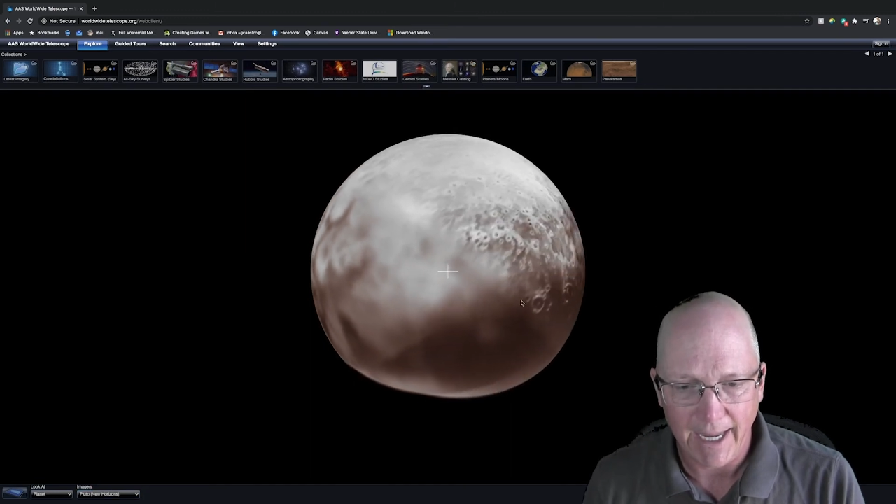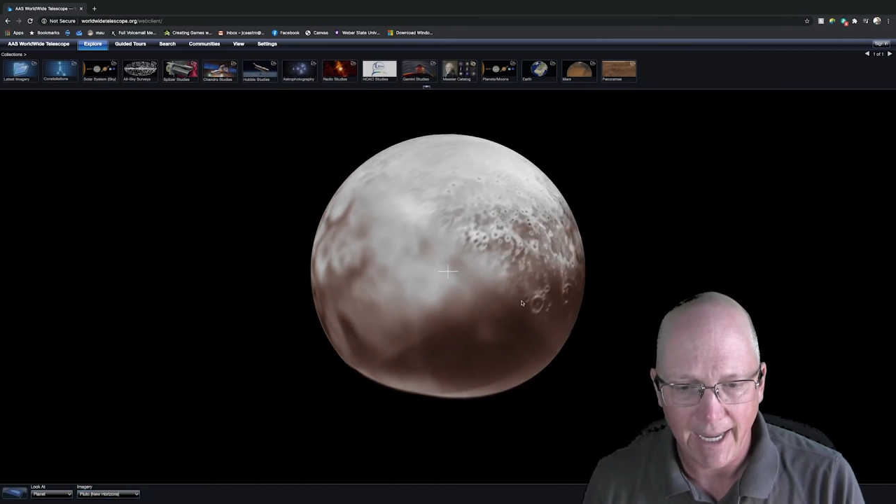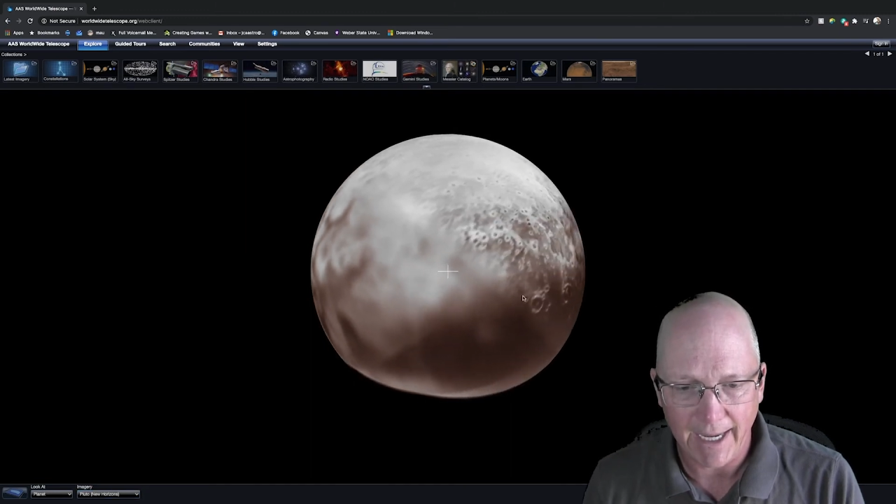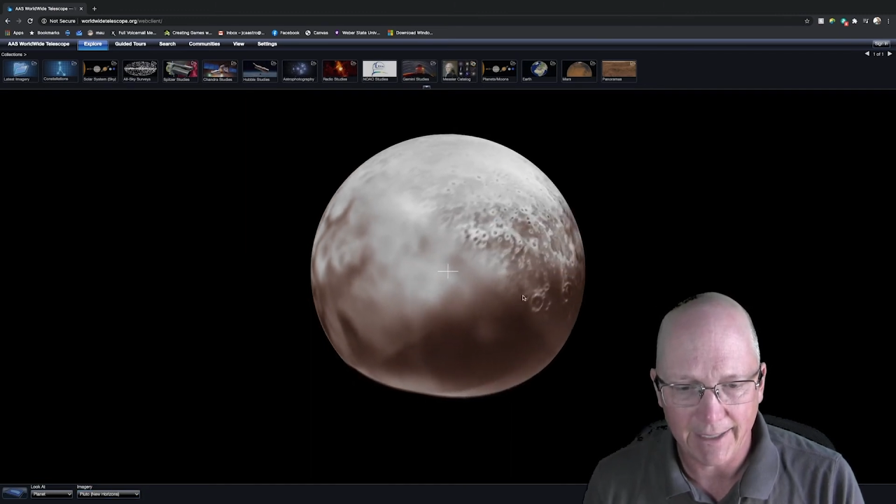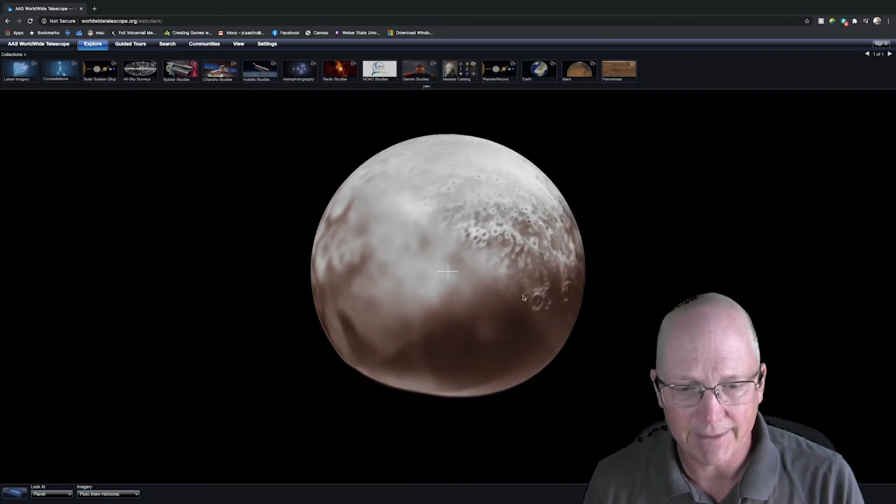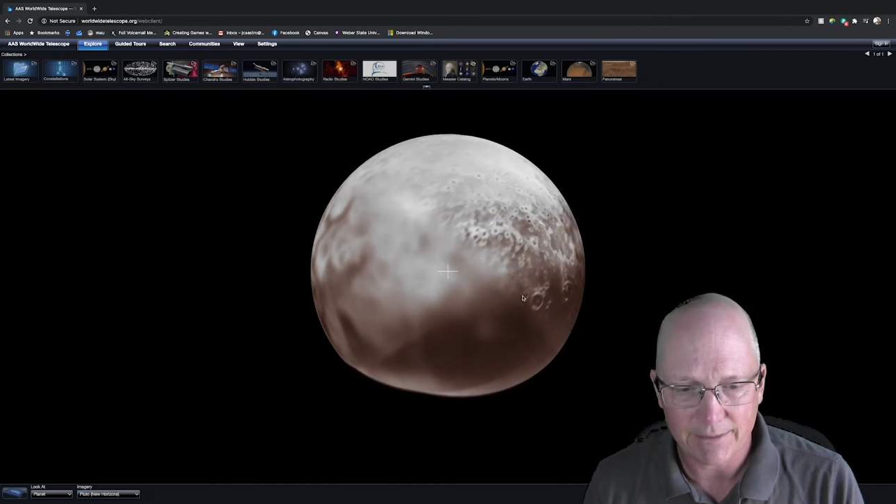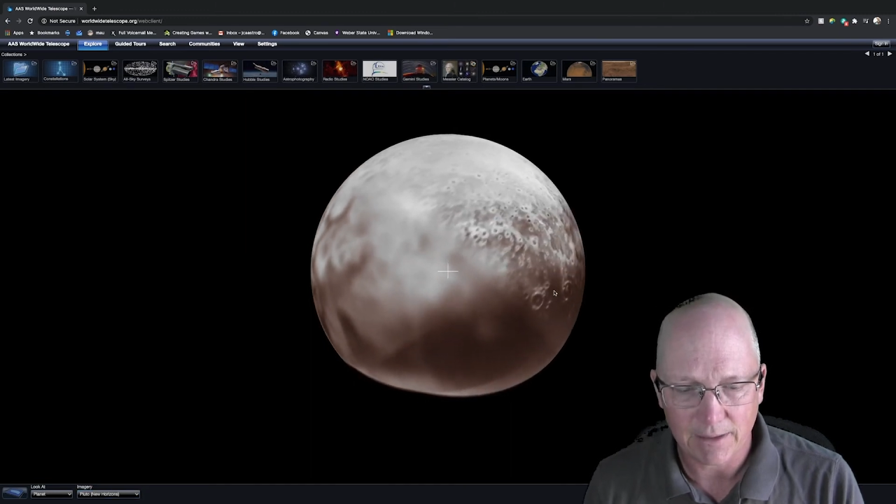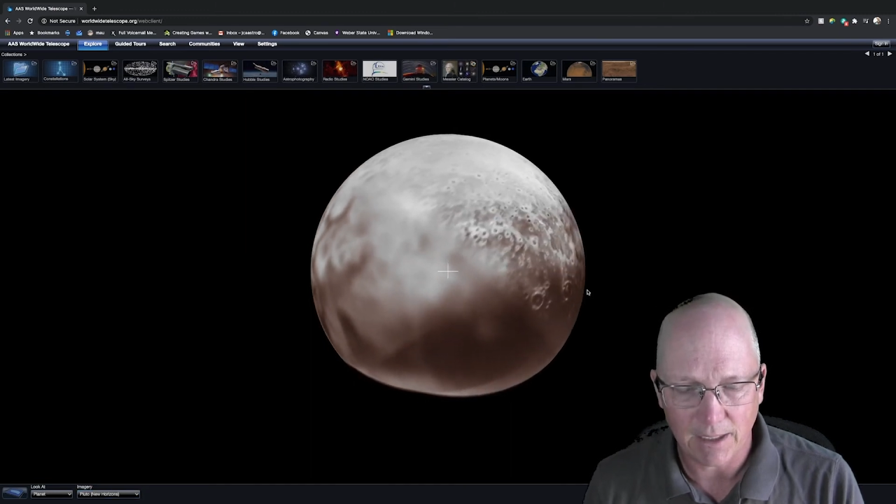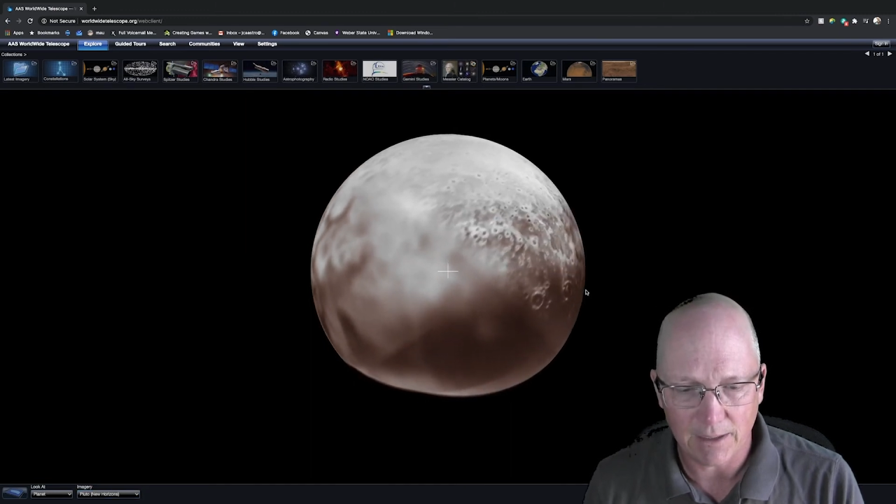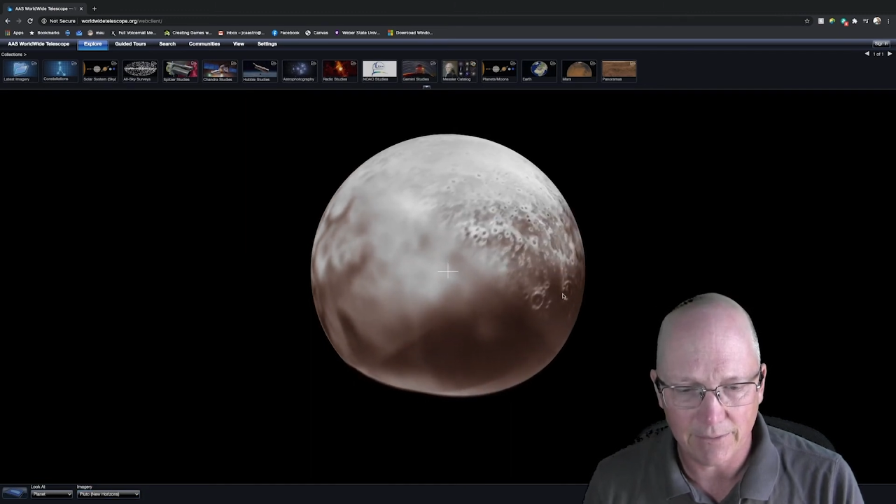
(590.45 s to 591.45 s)
and
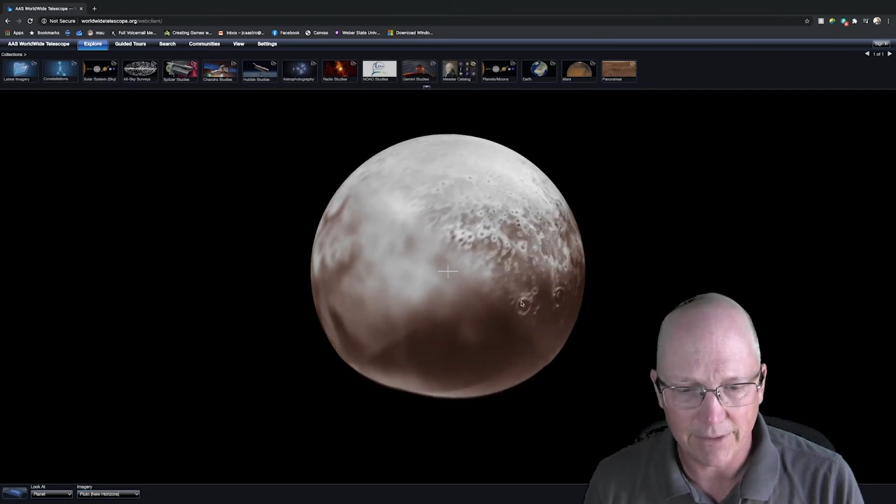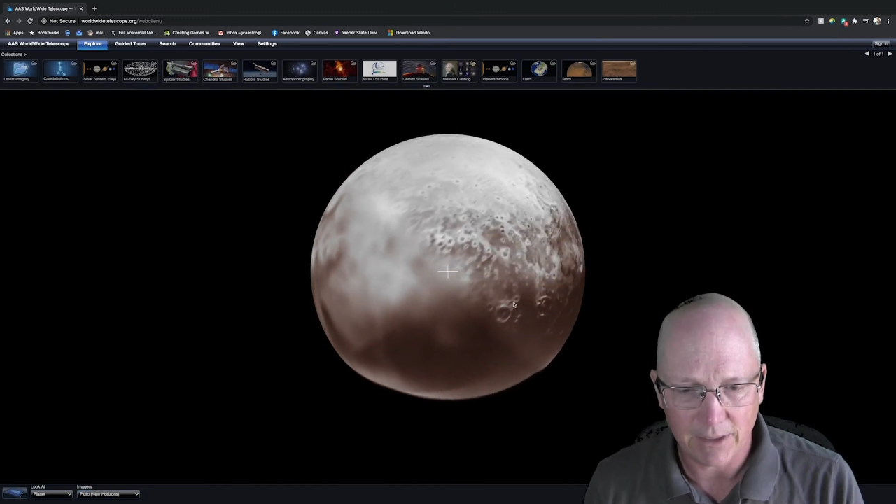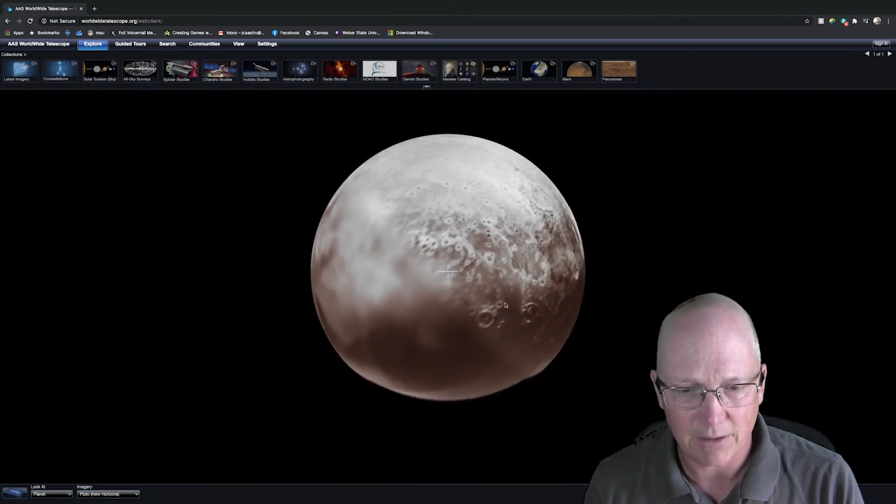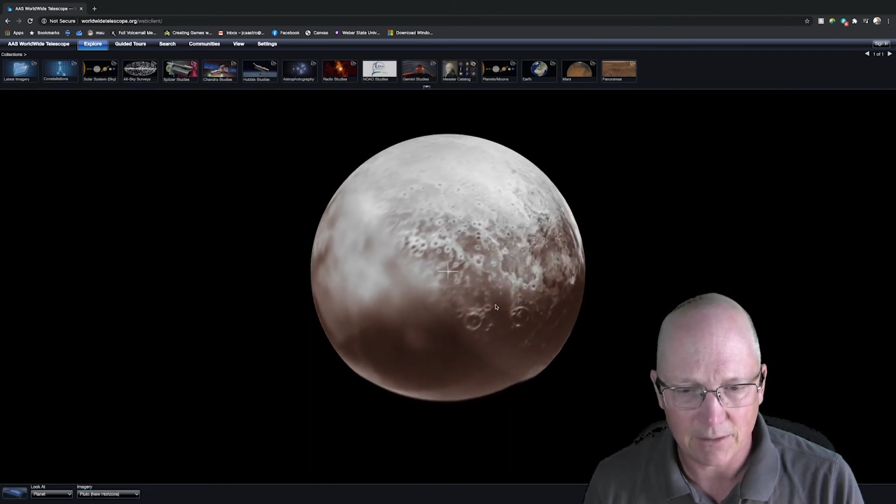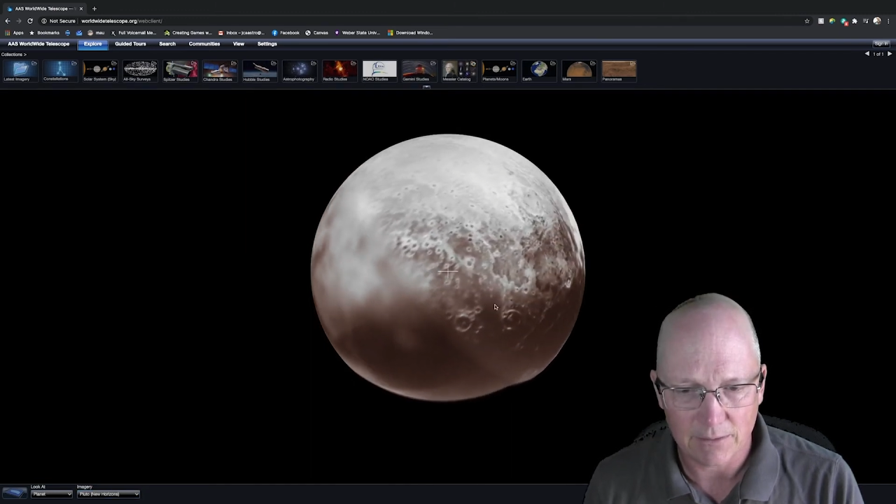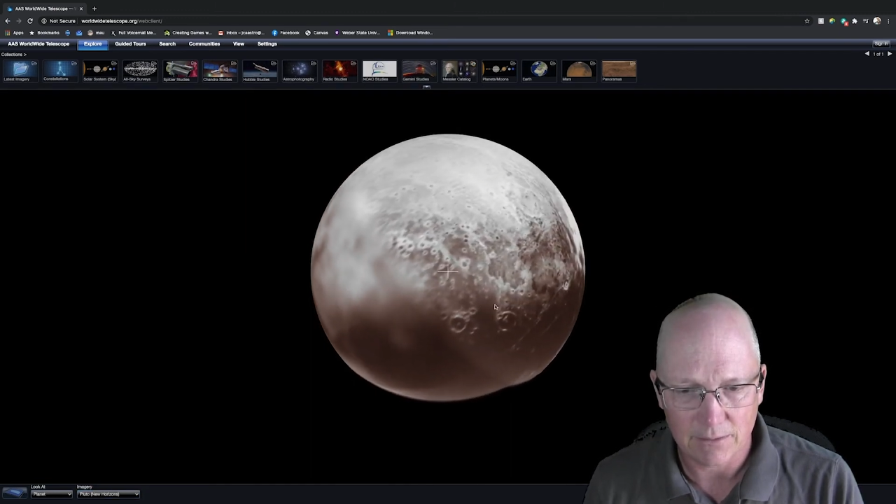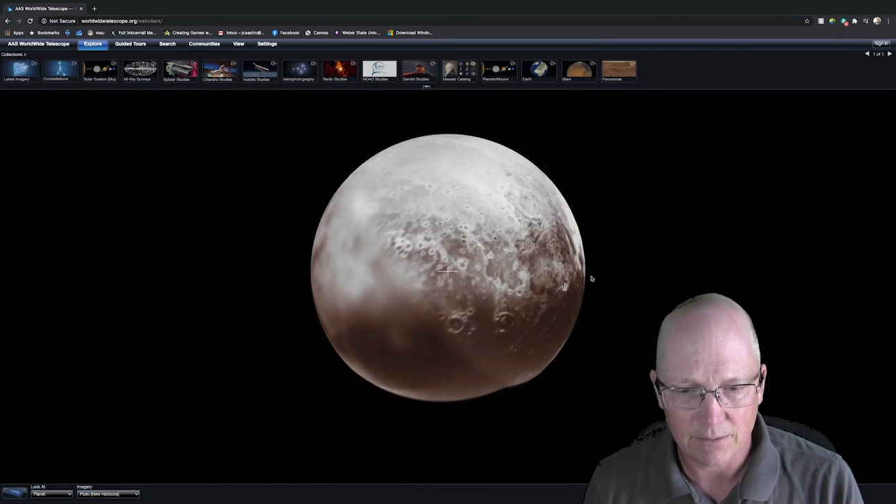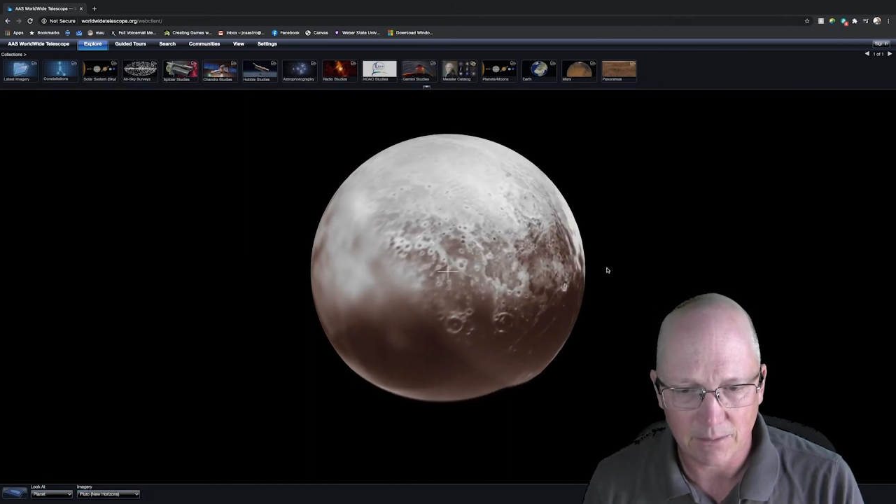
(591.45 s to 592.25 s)
they're